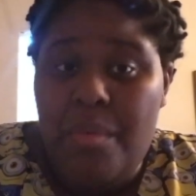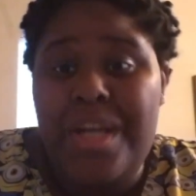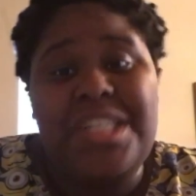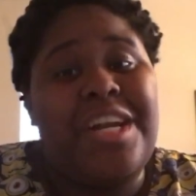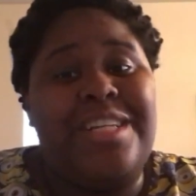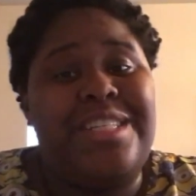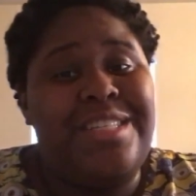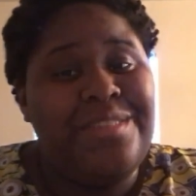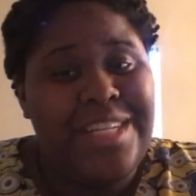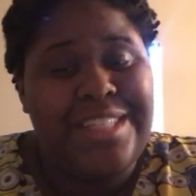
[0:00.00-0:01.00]
which her
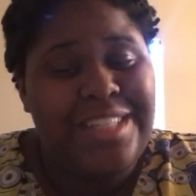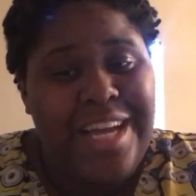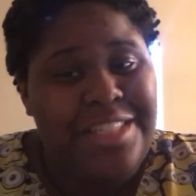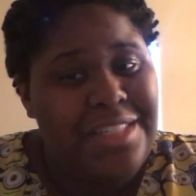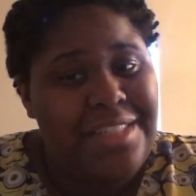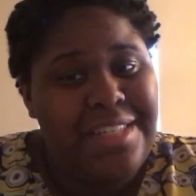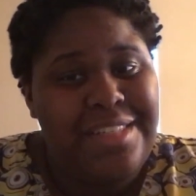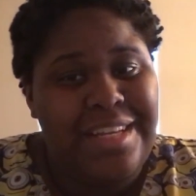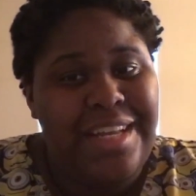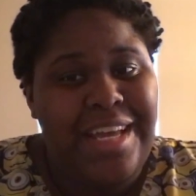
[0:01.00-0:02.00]
student slash
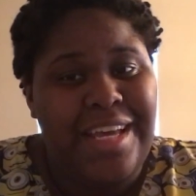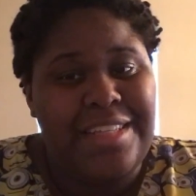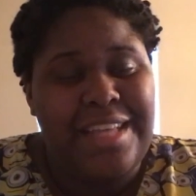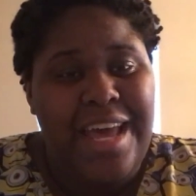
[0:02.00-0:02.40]
assistant is